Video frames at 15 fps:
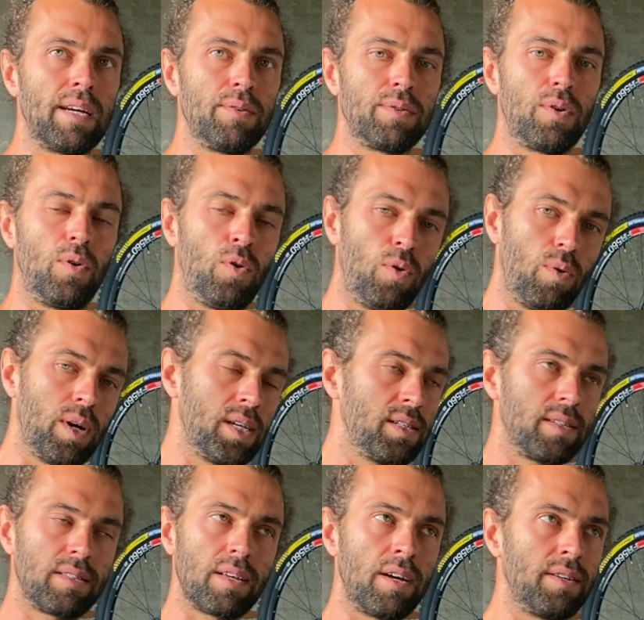was always
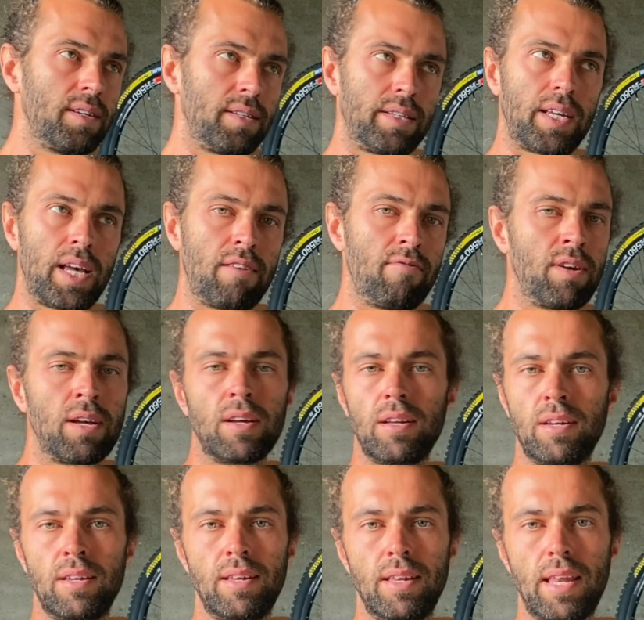just understeering
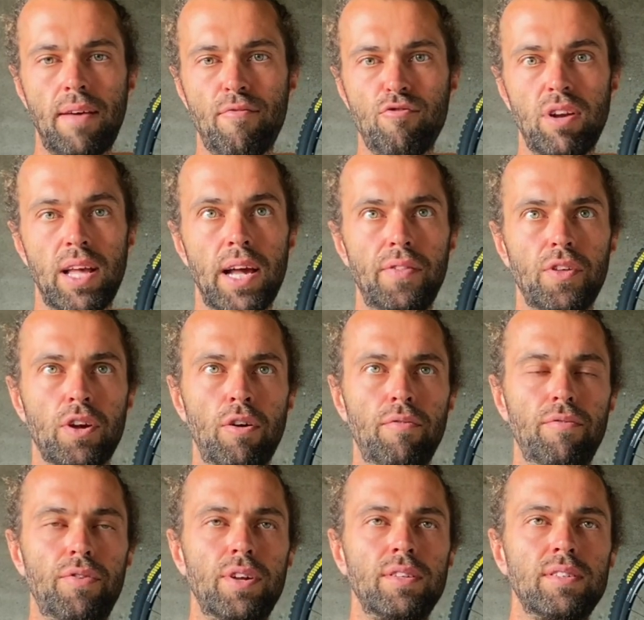and never really had the
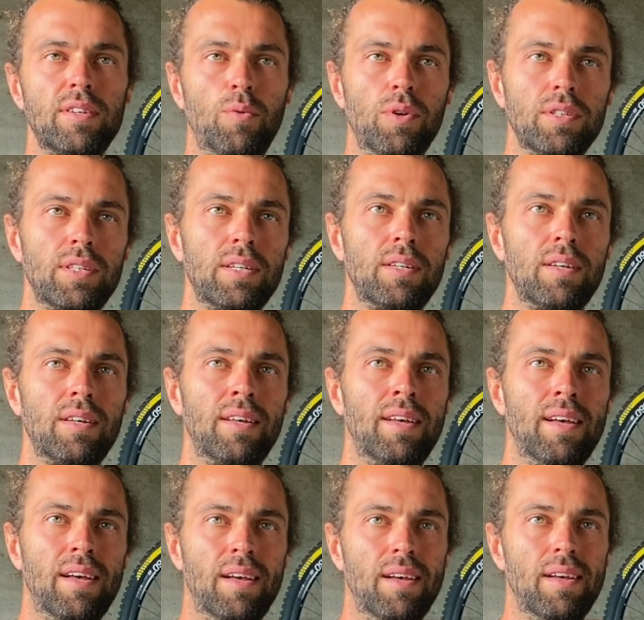confidence I wanted
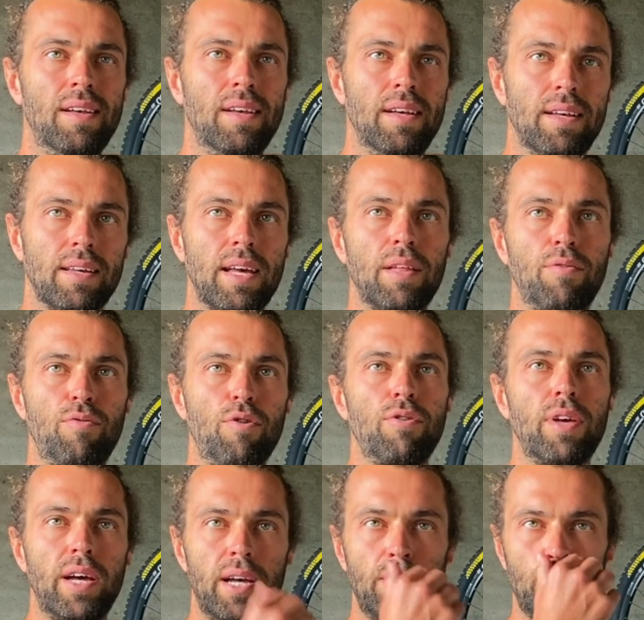getting through
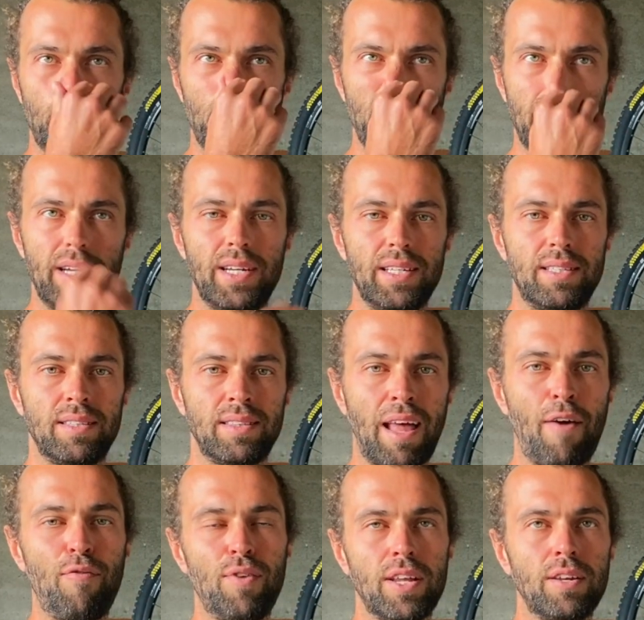there. And it's
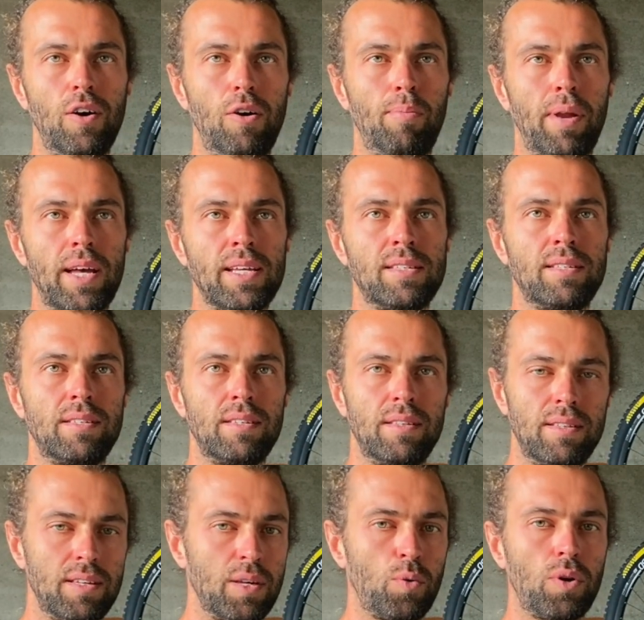definitely not a place
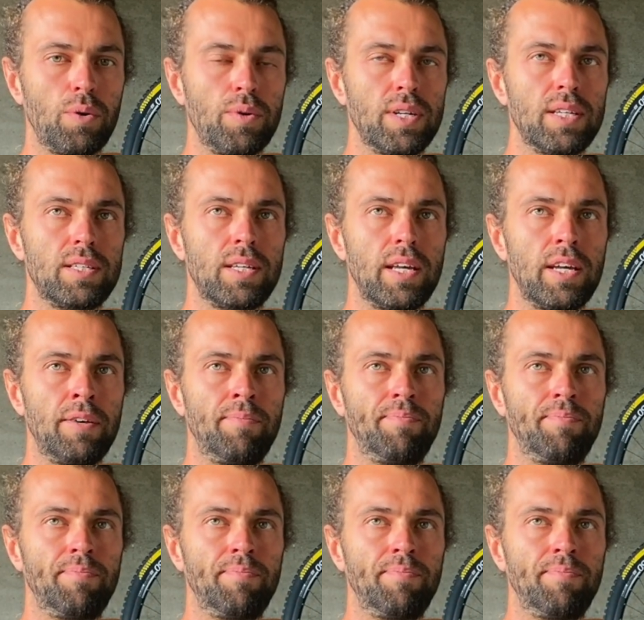that you want to understeer.